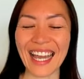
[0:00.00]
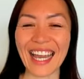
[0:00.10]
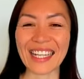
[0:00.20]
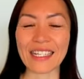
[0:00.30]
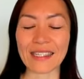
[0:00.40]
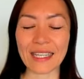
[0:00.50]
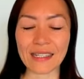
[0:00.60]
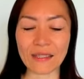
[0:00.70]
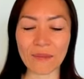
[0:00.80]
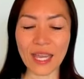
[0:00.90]
Just to
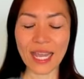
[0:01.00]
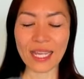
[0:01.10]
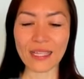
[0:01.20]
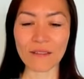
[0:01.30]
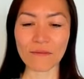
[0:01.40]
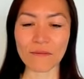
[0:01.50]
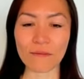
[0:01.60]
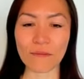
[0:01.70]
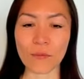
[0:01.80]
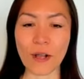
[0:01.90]
explain
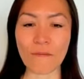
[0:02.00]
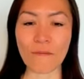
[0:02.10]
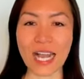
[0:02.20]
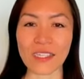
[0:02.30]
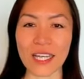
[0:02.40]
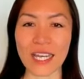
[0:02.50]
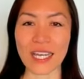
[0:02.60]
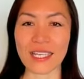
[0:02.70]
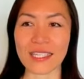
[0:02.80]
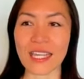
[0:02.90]
what fascia
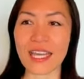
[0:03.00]
is.